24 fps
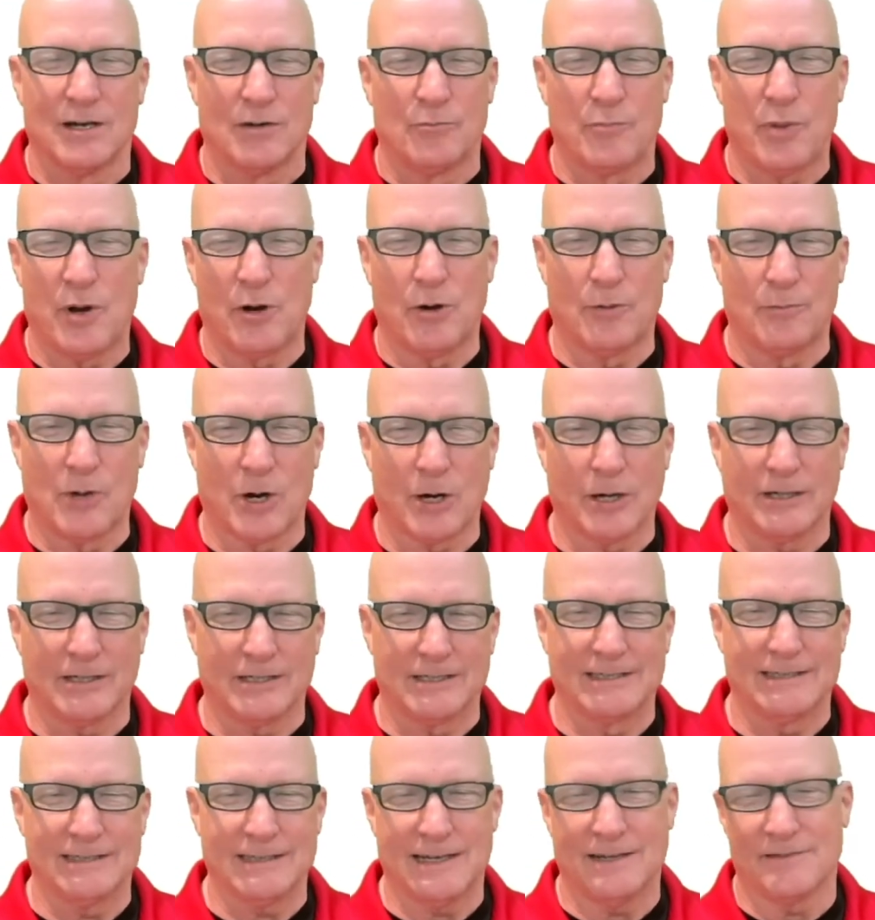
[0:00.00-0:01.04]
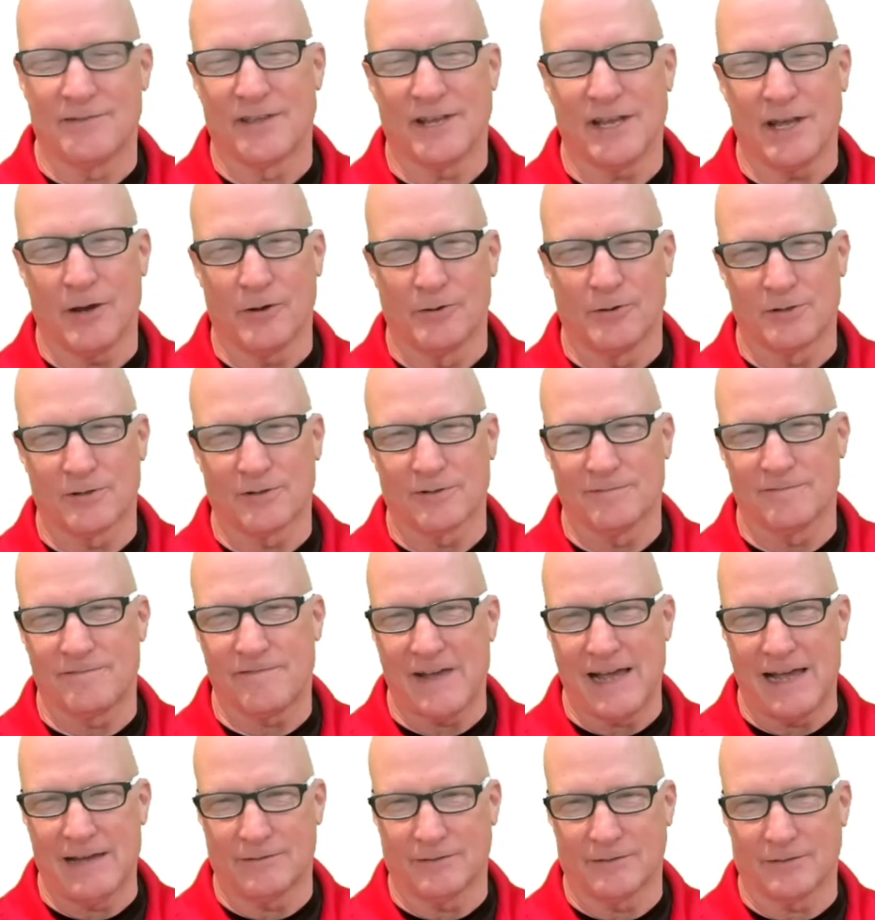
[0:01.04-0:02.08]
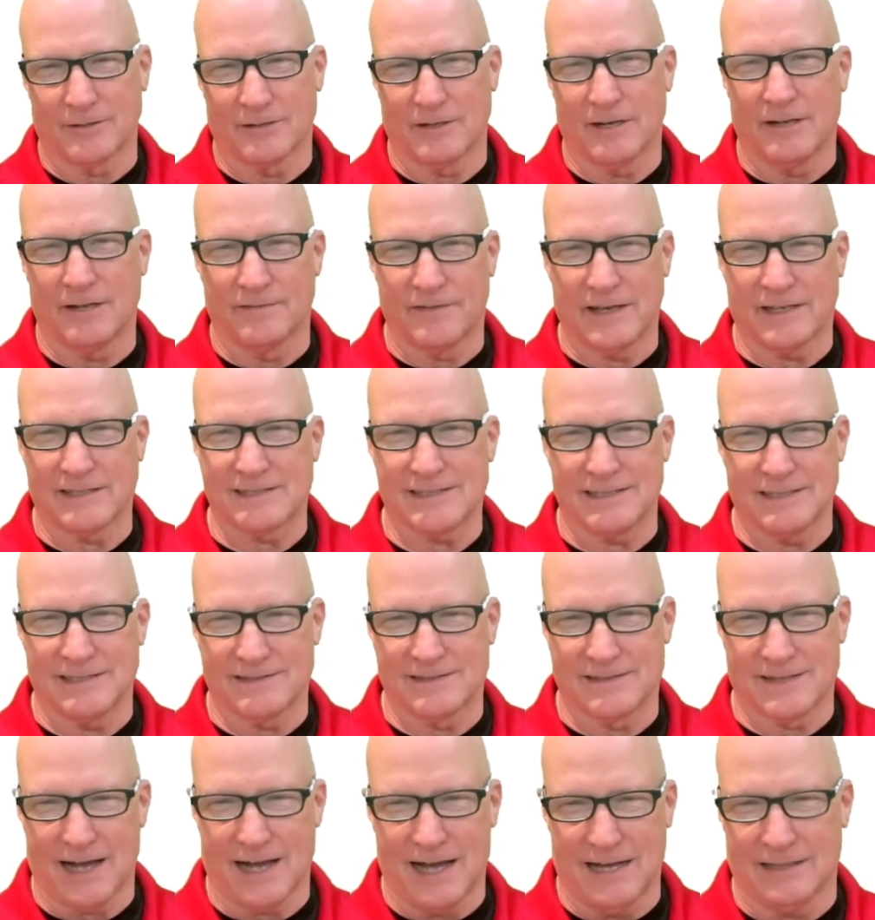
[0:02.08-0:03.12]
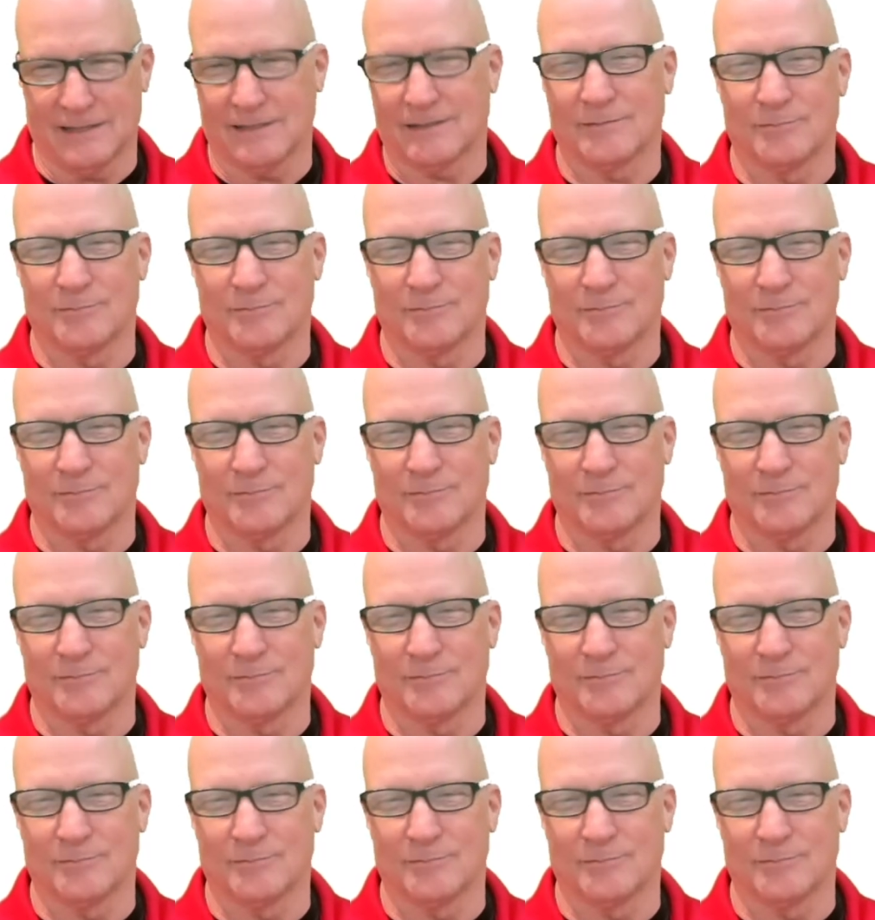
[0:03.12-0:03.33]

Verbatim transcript: Paul Martin, the owner and founder of SE Scholar.